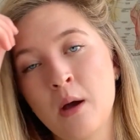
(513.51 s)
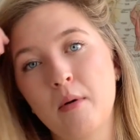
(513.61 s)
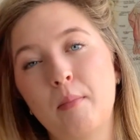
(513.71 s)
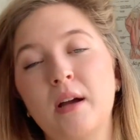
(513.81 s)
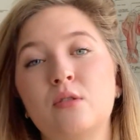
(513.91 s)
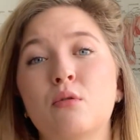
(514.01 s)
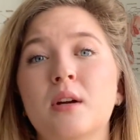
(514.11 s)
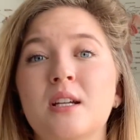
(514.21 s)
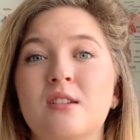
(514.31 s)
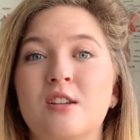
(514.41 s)
but by
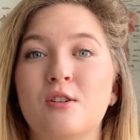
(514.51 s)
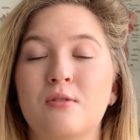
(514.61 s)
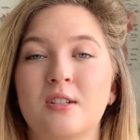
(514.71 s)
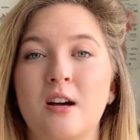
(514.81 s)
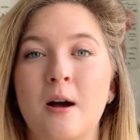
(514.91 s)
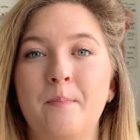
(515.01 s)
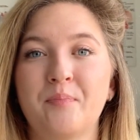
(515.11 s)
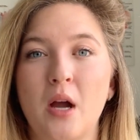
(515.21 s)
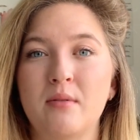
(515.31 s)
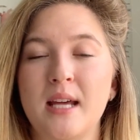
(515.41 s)
talking to the doctor,
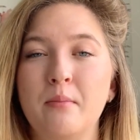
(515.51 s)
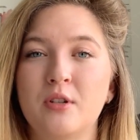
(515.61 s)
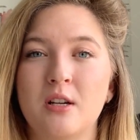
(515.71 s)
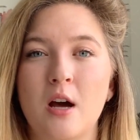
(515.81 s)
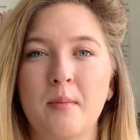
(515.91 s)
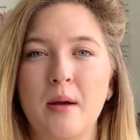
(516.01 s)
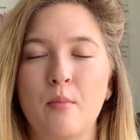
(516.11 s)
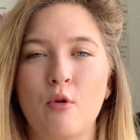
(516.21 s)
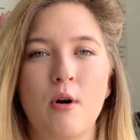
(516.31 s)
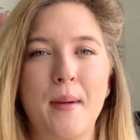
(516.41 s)
I was able to learn a bit
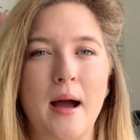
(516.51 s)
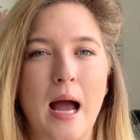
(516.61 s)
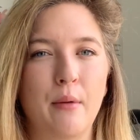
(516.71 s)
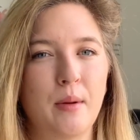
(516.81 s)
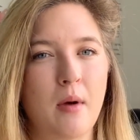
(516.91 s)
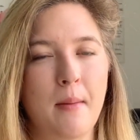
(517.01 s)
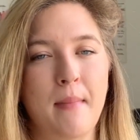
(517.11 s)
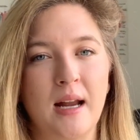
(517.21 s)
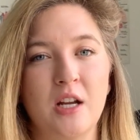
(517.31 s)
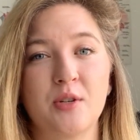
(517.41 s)
more about how we might
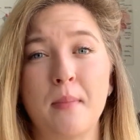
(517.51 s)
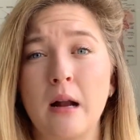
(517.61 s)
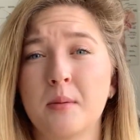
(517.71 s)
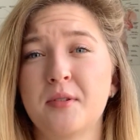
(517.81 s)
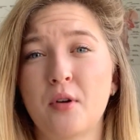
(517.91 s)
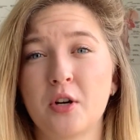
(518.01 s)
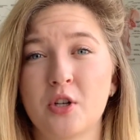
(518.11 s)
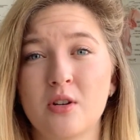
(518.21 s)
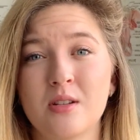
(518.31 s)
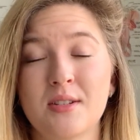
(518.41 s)
manage bowel
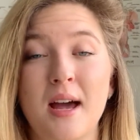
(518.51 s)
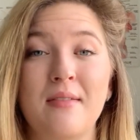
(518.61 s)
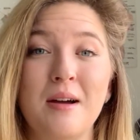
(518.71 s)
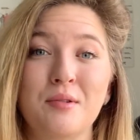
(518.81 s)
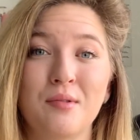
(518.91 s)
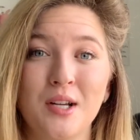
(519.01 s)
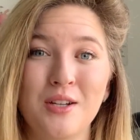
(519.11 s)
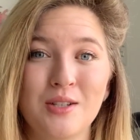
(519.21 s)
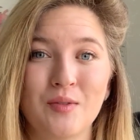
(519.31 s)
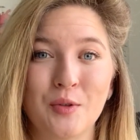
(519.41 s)
obstructions, and that was really
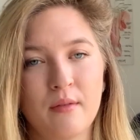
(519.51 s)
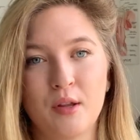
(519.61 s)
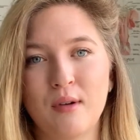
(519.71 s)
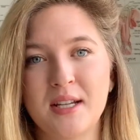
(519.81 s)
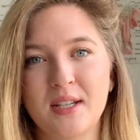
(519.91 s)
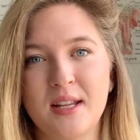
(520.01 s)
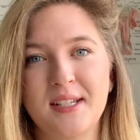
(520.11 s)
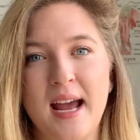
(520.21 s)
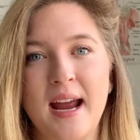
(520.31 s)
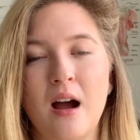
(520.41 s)
useful. For the rest of the
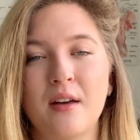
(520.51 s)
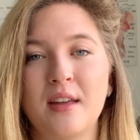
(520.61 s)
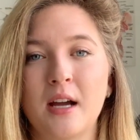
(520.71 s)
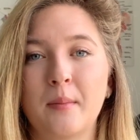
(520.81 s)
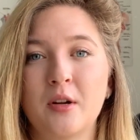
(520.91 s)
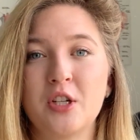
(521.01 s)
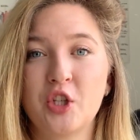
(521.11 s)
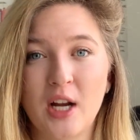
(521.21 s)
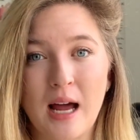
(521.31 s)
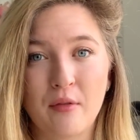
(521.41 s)
day, I think I'm going to
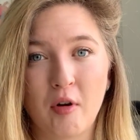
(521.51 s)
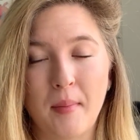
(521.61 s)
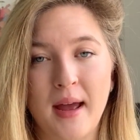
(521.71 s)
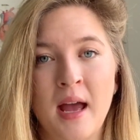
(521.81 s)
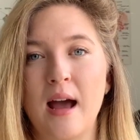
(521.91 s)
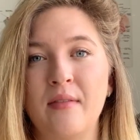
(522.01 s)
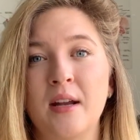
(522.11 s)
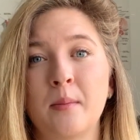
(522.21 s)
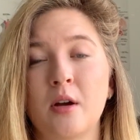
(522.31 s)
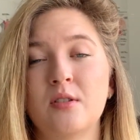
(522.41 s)
chill out for a bit, and
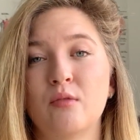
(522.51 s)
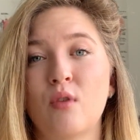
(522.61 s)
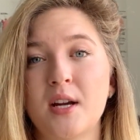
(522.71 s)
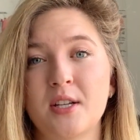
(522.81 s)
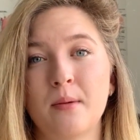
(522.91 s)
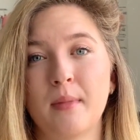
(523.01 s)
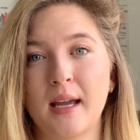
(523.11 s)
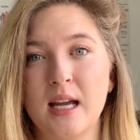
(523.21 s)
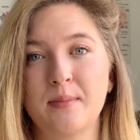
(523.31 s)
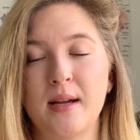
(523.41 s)
then I'm going to write up my
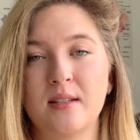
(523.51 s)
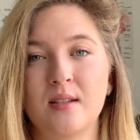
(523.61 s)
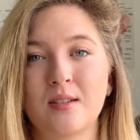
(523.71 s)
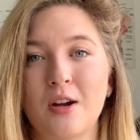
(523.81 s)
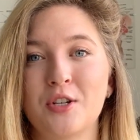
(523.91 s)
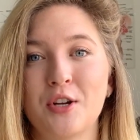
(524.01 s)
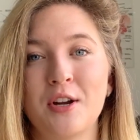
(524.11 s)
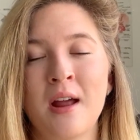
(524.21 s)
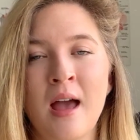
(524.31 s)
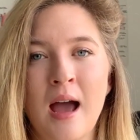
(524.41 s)
case-based
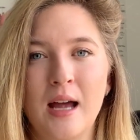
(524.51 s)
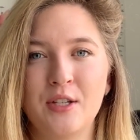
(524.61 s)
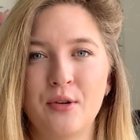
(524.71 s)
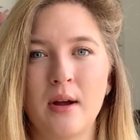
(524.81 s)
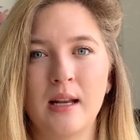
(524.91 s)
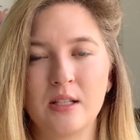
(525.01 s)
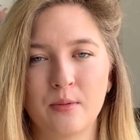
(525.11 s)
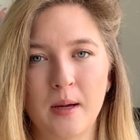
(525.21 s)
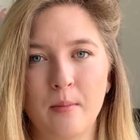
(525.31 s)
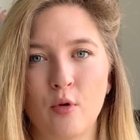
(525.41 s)
discussion and do a
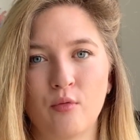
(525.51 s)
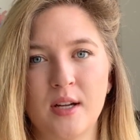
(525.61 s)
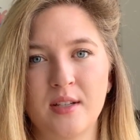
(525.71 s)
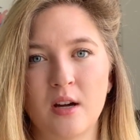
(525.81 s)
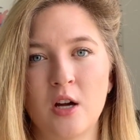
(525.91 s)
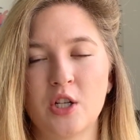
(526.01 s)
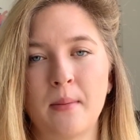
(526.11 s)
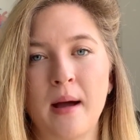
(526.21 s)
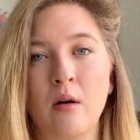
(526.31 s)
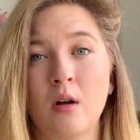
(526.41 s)
little bit more research
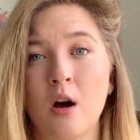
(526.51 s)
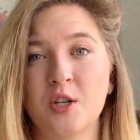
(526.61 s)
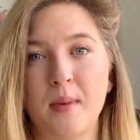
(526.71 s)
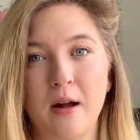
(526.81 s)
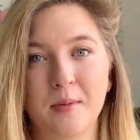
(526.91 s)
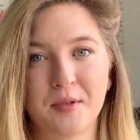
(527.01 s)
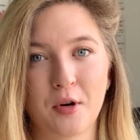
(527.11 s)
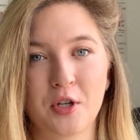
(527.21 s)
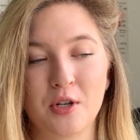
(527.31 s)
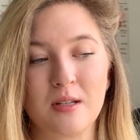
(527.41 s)
about large bowel
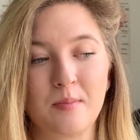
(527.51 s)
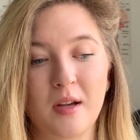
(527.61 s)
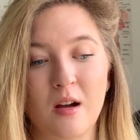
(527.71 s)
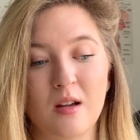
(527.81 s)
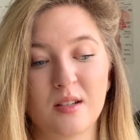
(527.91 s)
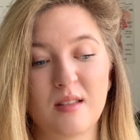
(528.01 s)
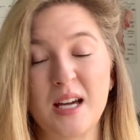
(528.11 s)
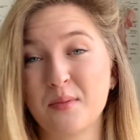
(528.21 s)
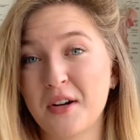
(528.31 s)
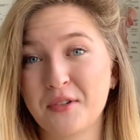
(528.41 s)
obstructions, because
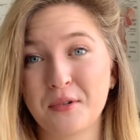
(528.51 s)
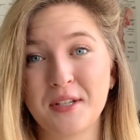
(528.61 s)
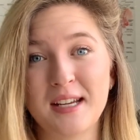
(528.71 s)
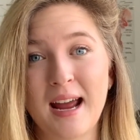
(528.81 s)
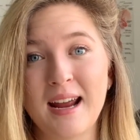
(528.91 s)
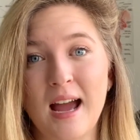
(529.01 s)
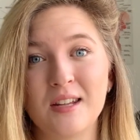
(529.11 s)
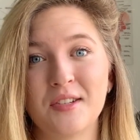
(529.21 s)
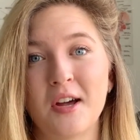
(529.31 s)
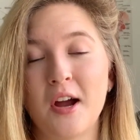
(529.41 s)
that's what I saw today,
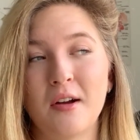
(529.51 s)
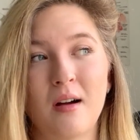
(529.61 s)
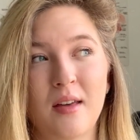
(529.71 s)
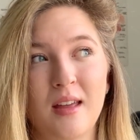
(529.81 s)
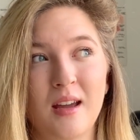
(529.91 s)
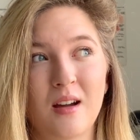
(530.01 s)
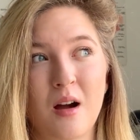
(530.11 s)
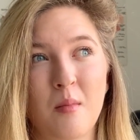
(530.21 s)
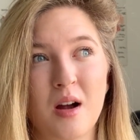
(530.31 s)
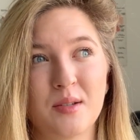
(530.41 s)
and so I think
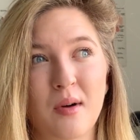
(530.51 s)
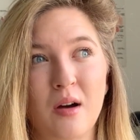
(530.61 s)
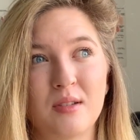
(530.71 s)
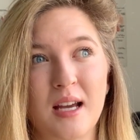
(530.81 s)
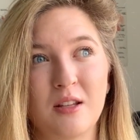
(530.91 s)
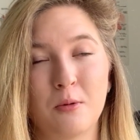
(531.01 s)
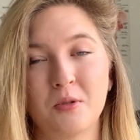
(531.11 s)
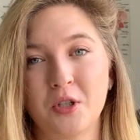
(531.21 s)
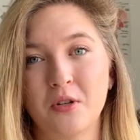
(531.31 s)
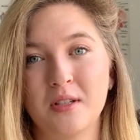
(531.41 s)
I might as well take the
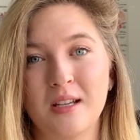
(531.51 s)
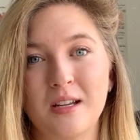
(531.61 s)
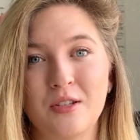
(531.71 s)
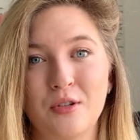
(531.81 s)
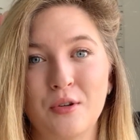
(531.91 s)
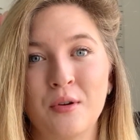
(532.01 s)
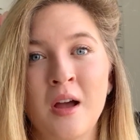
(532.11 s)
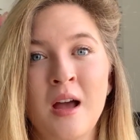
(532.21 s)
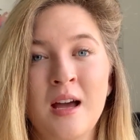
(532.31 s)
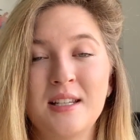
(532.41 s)
opportunity to
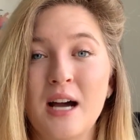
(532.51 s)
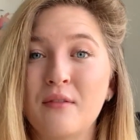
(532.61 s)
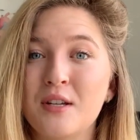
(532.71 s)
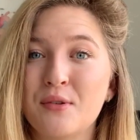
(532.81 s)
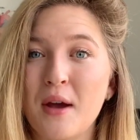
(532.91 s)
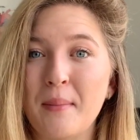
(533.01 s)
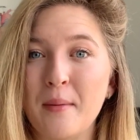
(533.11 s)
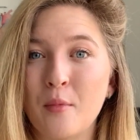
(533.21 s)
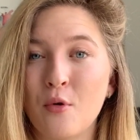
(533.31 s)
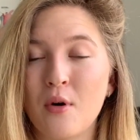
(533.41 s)
delve into it a
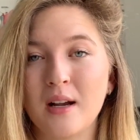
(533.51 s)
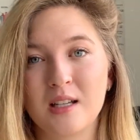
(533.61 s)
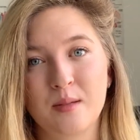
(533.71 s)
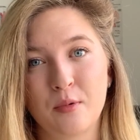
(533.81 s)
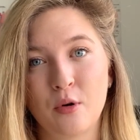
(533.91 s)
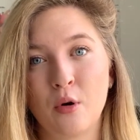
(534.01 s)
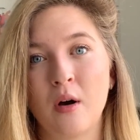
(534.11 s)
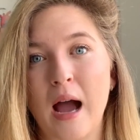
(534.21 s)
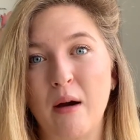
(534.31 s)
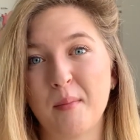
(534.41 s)
bit more and
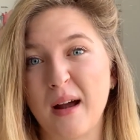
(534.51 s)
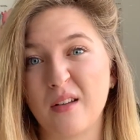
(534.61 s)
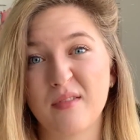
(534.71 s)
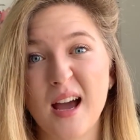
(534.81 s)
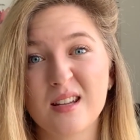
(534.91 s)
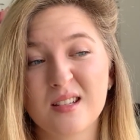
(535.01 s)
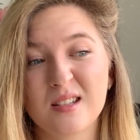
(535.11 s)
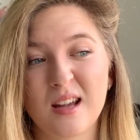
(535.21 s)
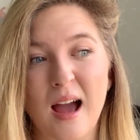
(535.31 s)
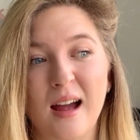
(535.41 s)
explore how it
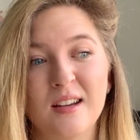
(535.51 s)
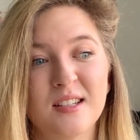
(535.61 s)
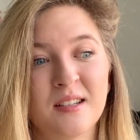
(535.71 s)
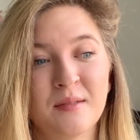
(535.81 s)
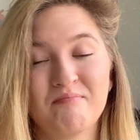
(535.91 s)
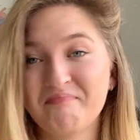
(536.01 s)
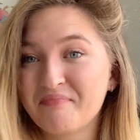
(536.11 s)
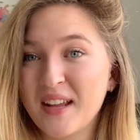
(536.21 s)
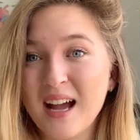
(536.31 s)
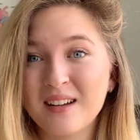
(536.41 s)
manifests, and yeah.